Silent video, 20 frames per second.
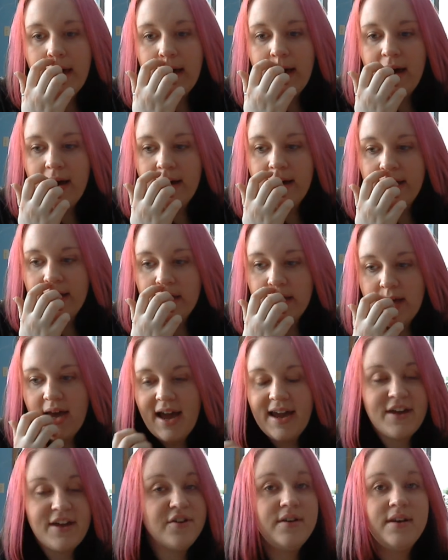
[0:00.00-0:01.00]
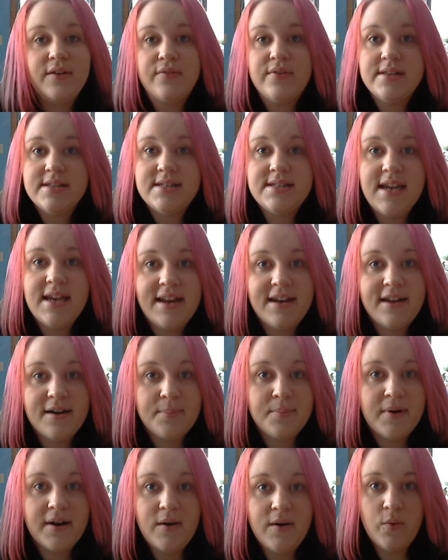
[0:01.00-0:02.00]
I couldn't even stand
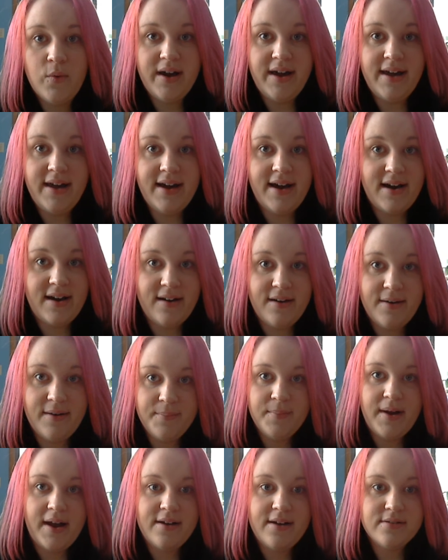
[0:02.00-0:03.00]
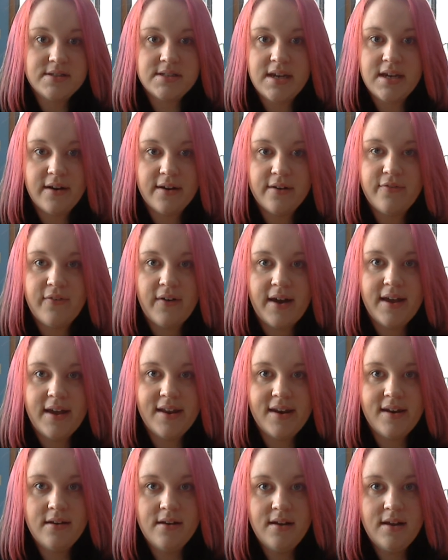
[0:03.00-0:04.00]
up right away. I was
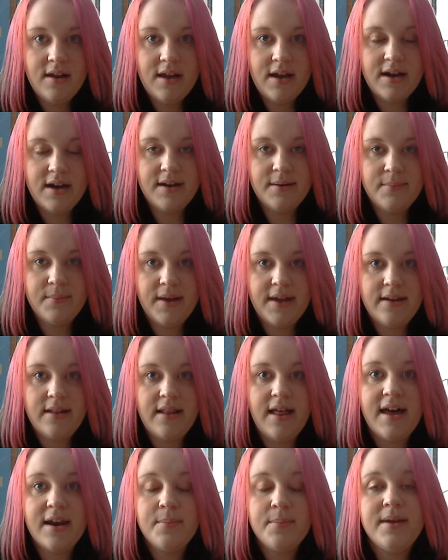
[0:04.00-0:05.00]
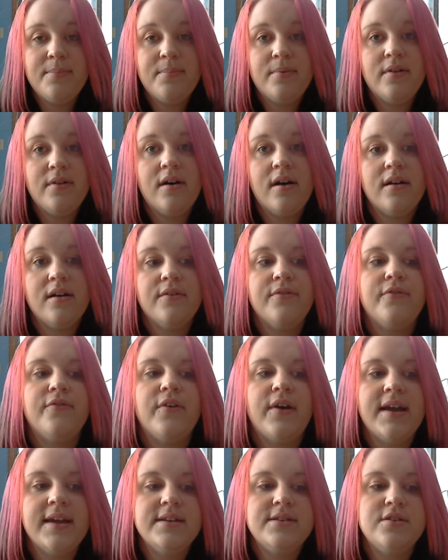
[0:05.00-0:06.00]
terrified, and a lot of people are
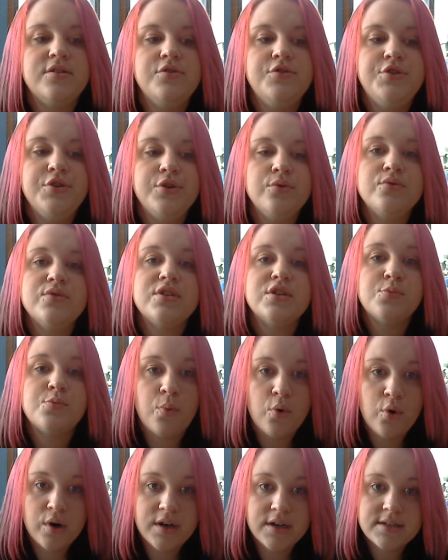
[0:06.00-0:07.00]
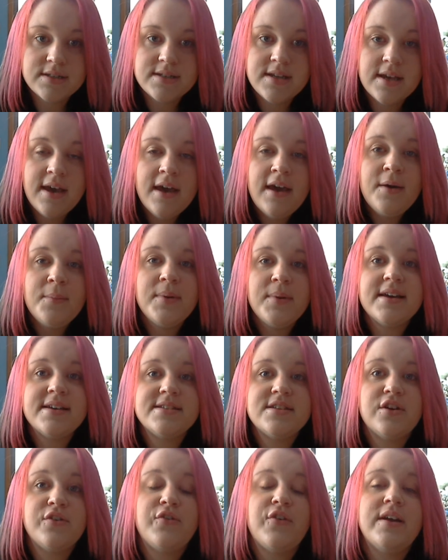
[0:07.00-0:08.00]
afraid to do sports
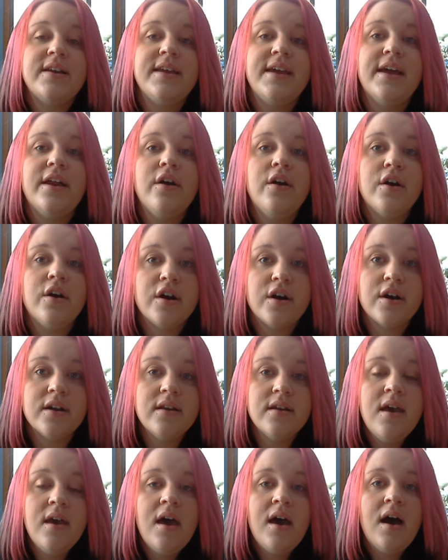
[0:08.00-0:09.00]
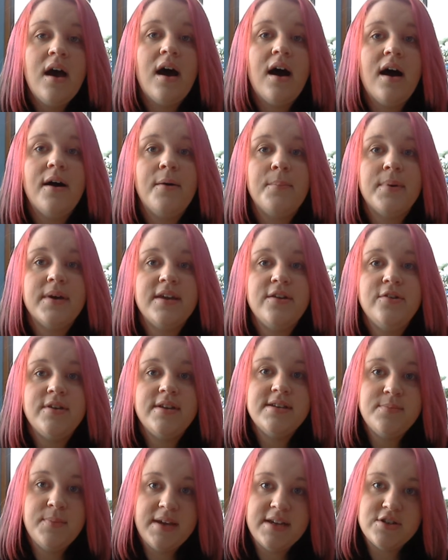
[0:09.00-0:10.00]
because they're afraid to get hurt. But you
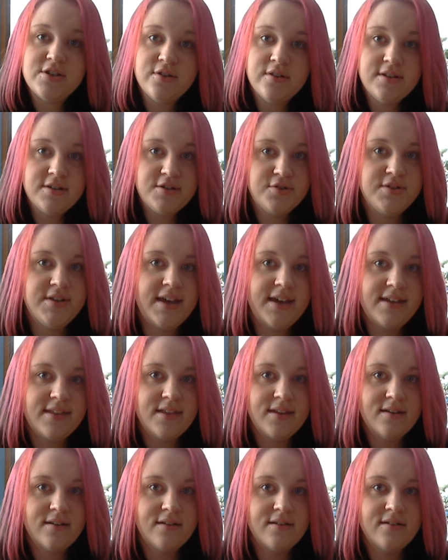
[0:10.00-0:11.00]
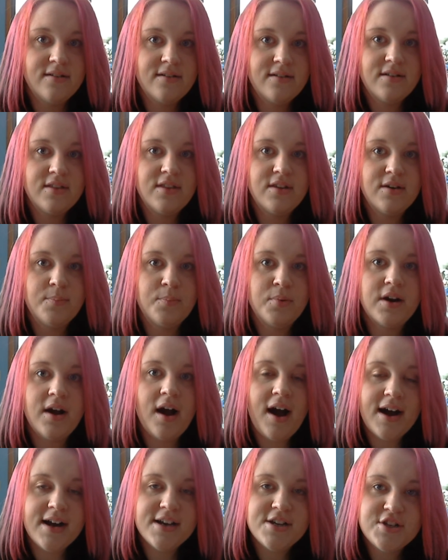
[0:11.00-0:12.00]
need to make sure that you take the
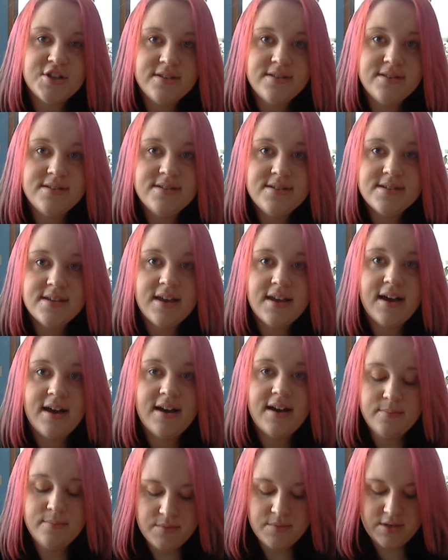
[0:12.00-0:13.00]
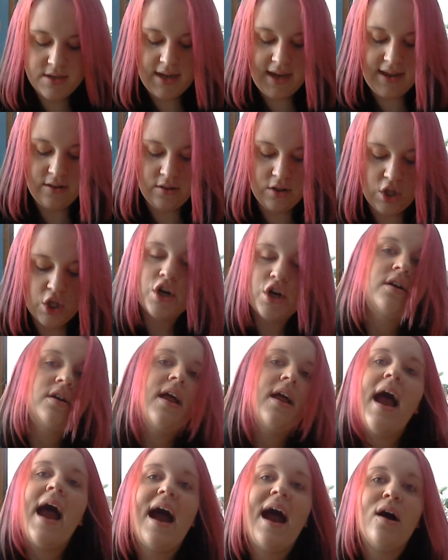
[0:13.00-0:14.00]
precautions, and learn
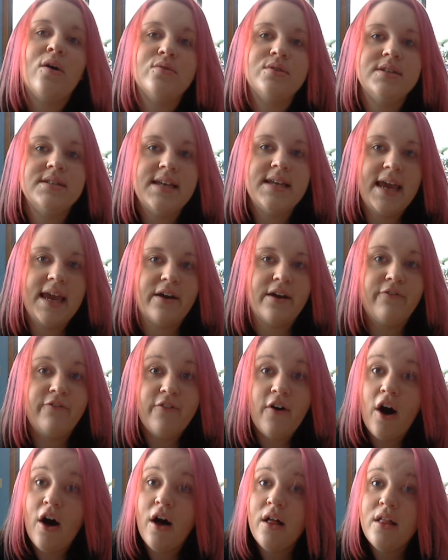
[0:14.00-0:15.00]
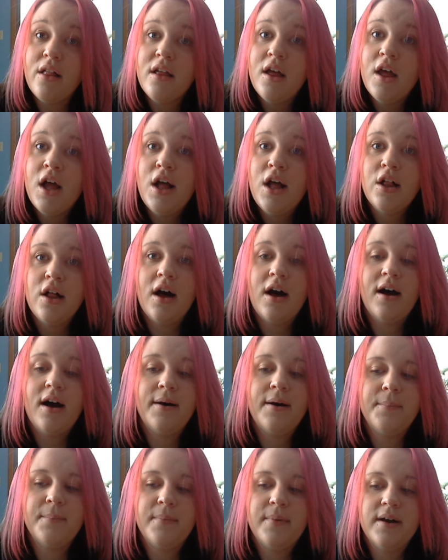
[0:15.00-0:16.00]
how to take a fall,
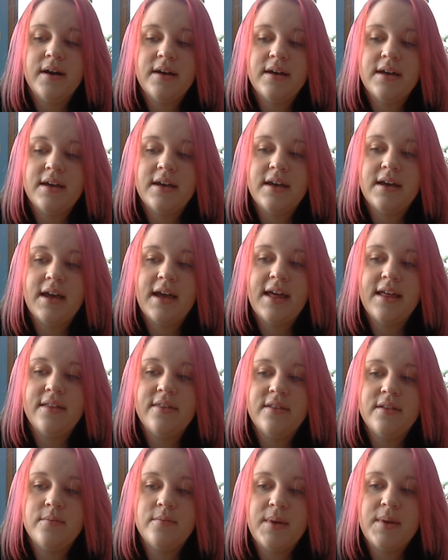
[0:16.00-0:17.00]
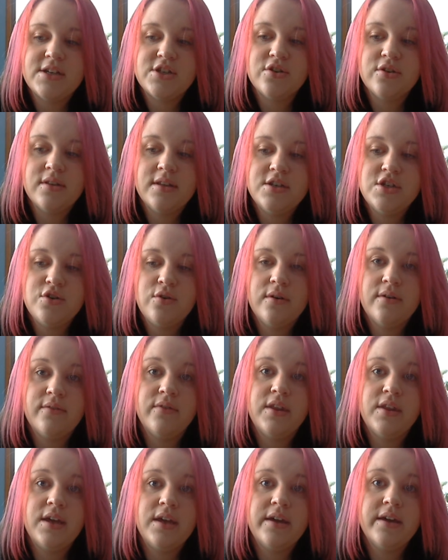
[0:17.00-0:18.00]
and make sure that you
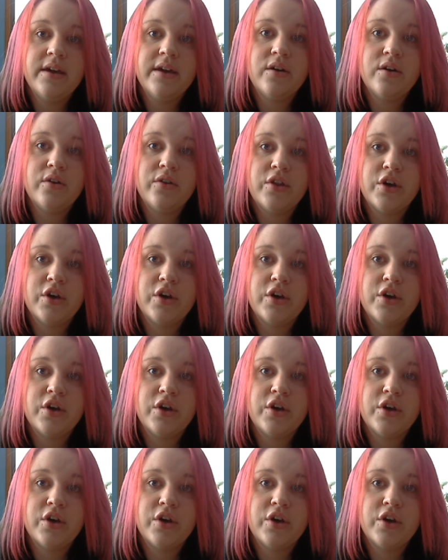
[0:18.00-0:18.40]
have the